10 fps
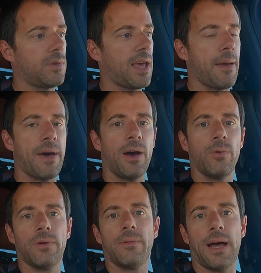came
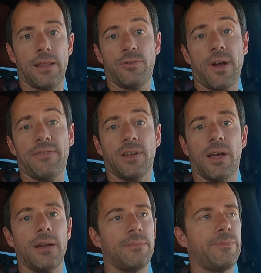out at the traffic
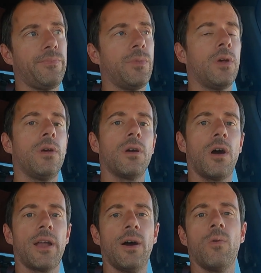light,
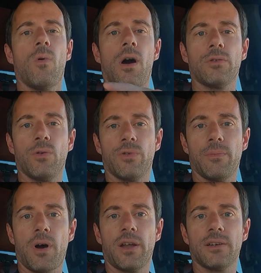got out, walked over
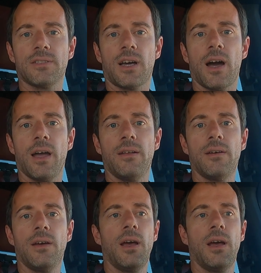to Monica's side,